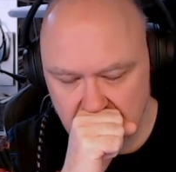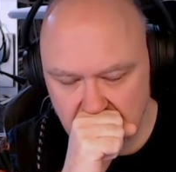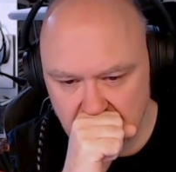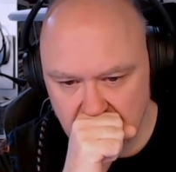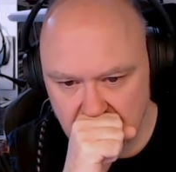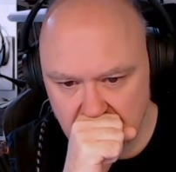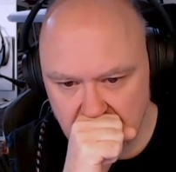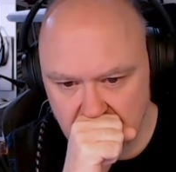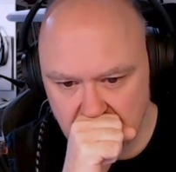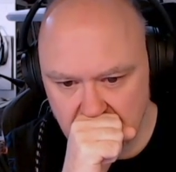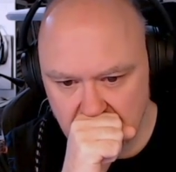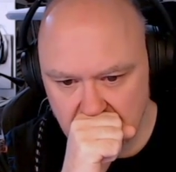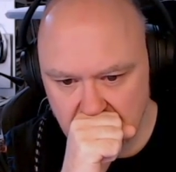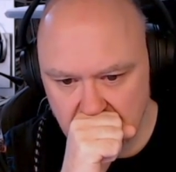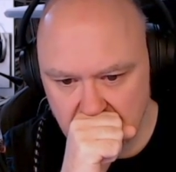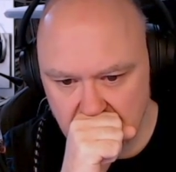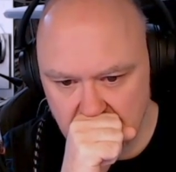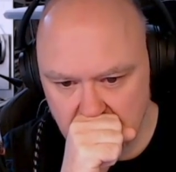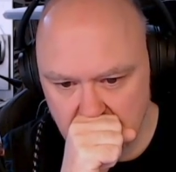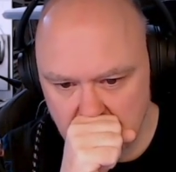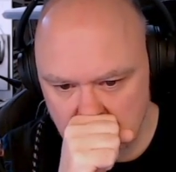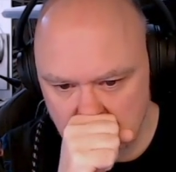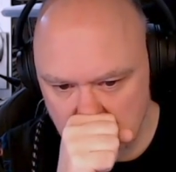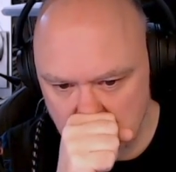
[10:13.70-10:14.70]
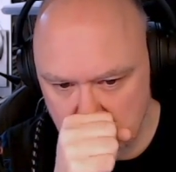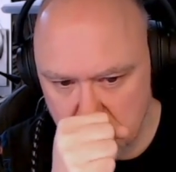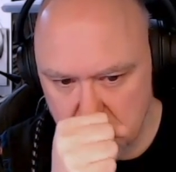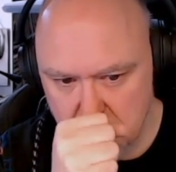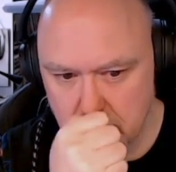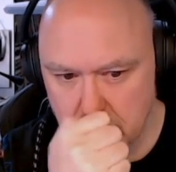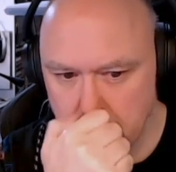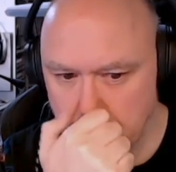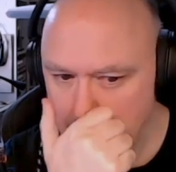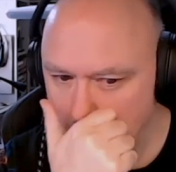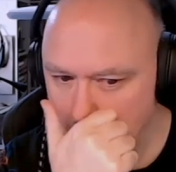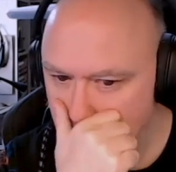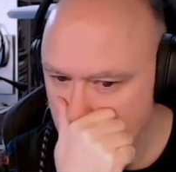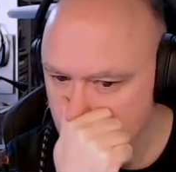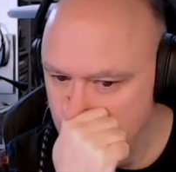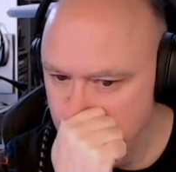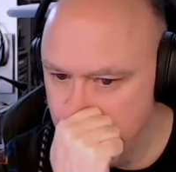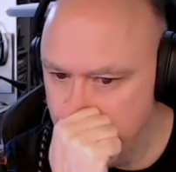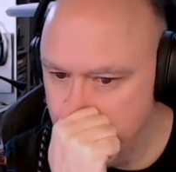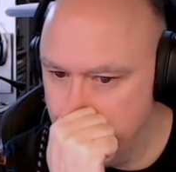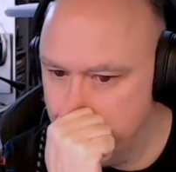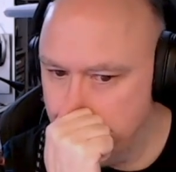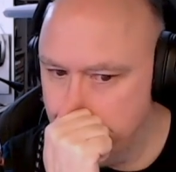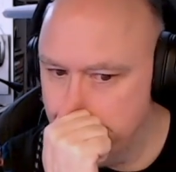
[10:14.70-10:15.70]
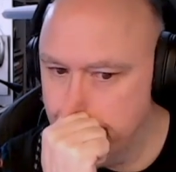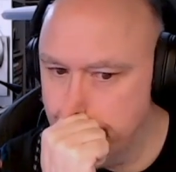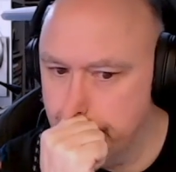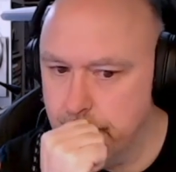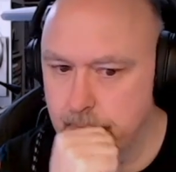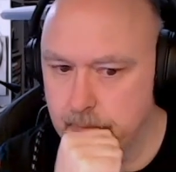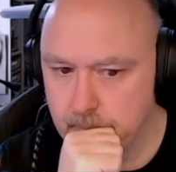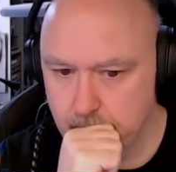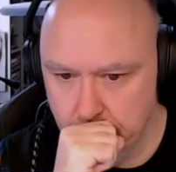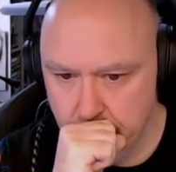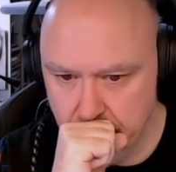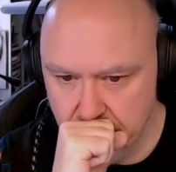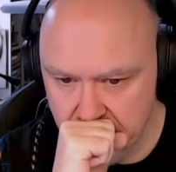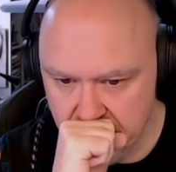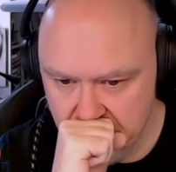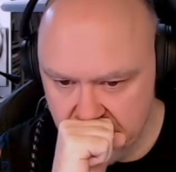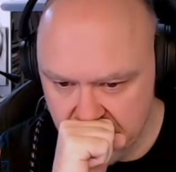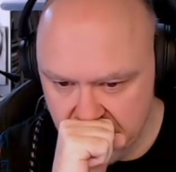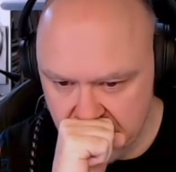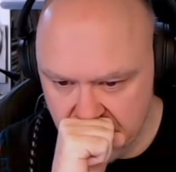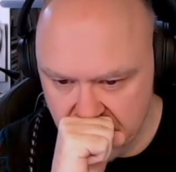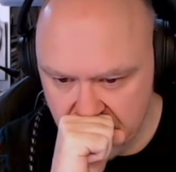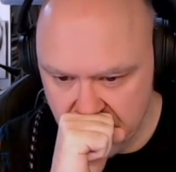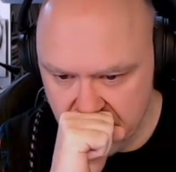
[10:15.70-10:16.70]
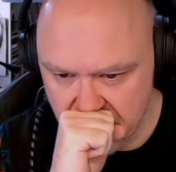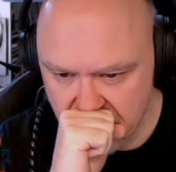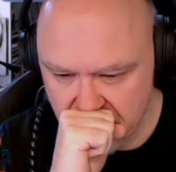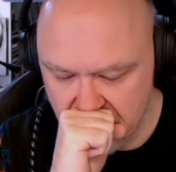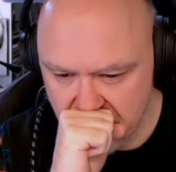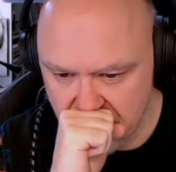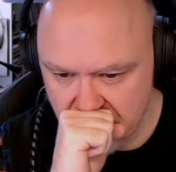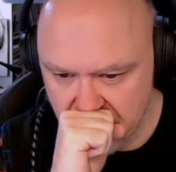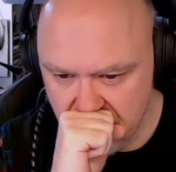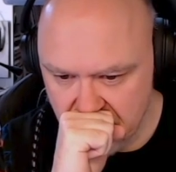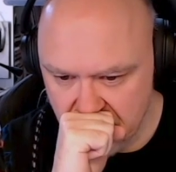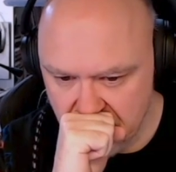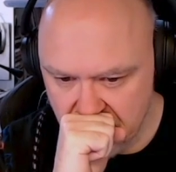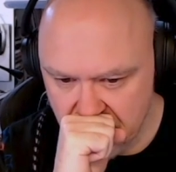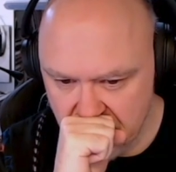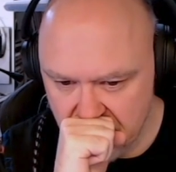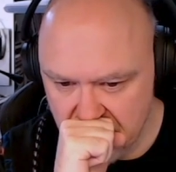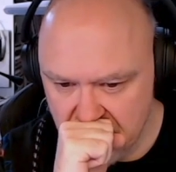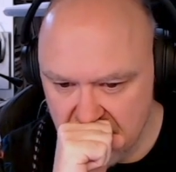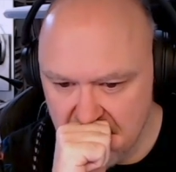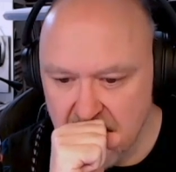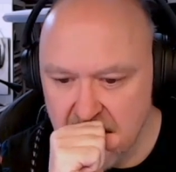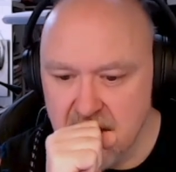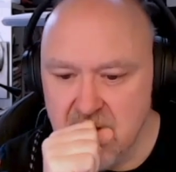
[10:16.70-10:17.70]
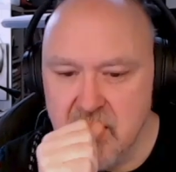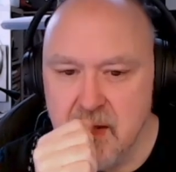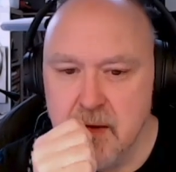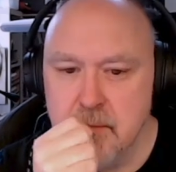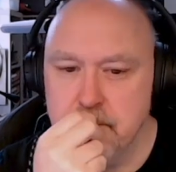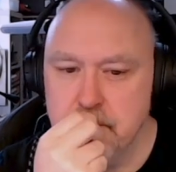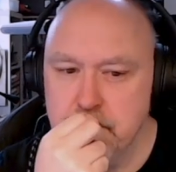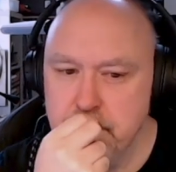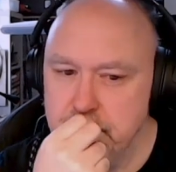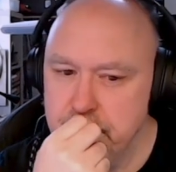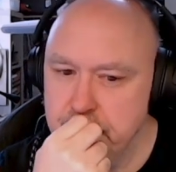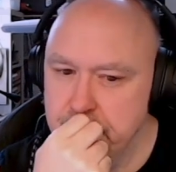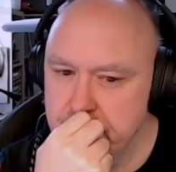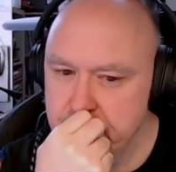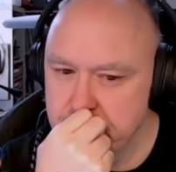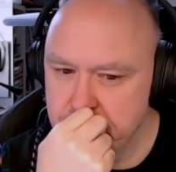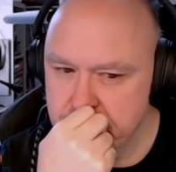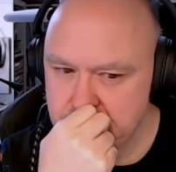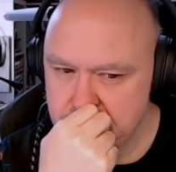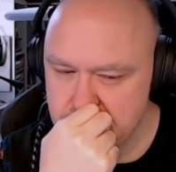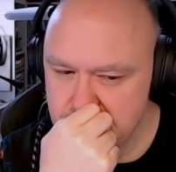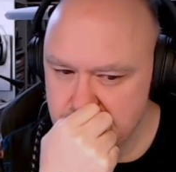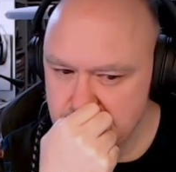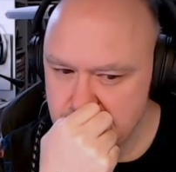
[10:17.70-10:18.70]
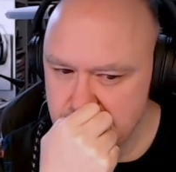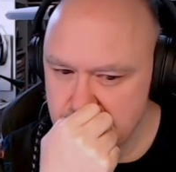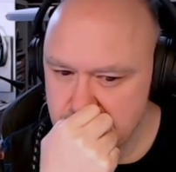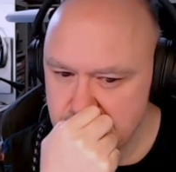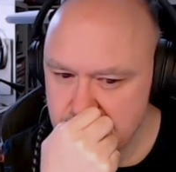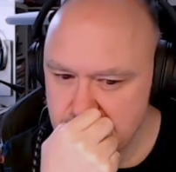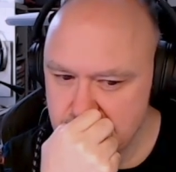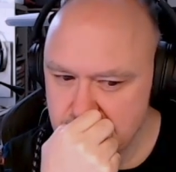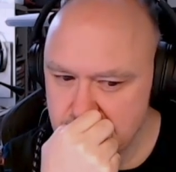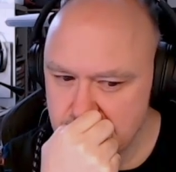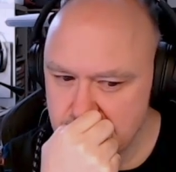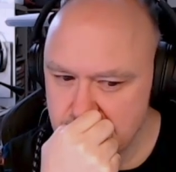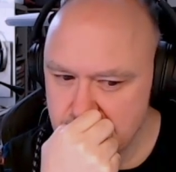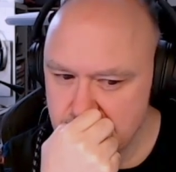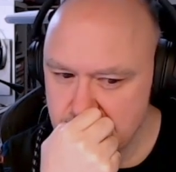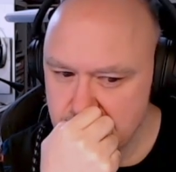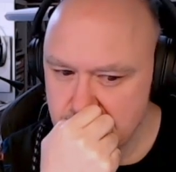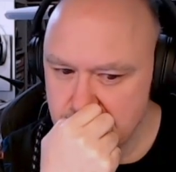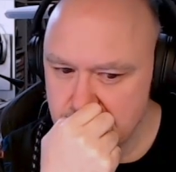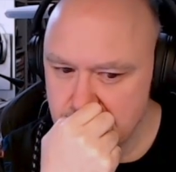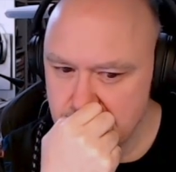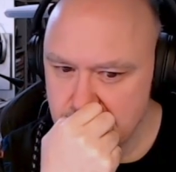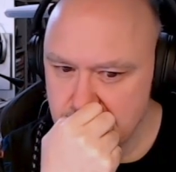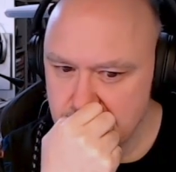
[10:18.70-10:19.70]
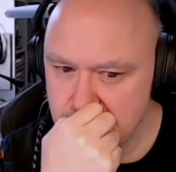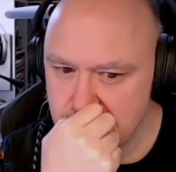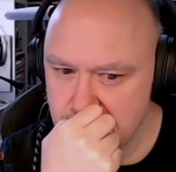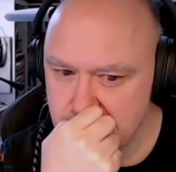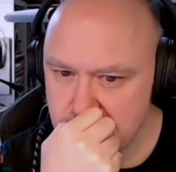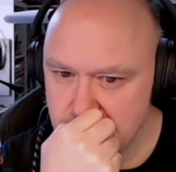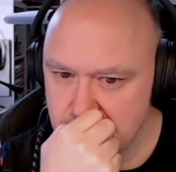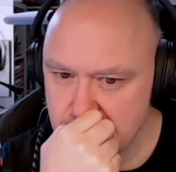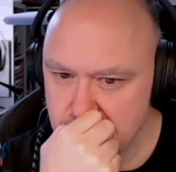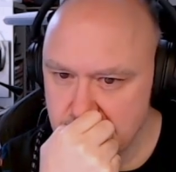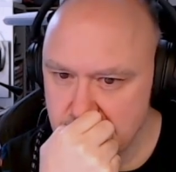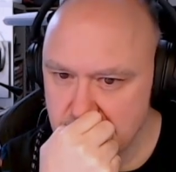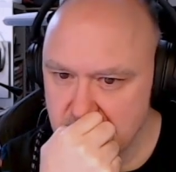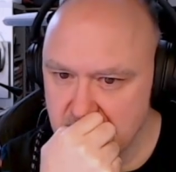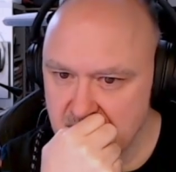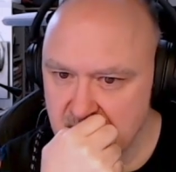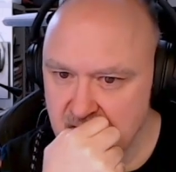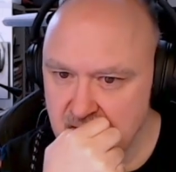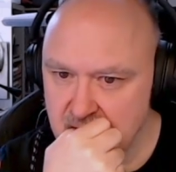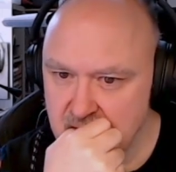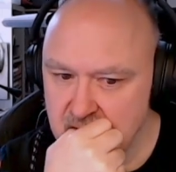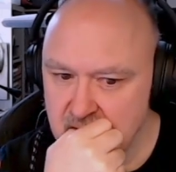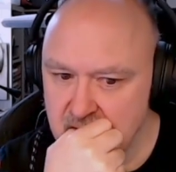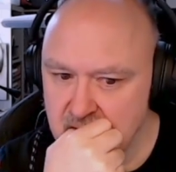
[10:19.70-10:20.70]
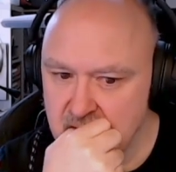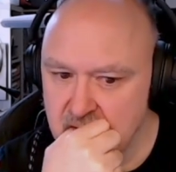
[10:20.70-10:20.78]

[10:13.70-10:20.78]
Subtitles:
[no speech]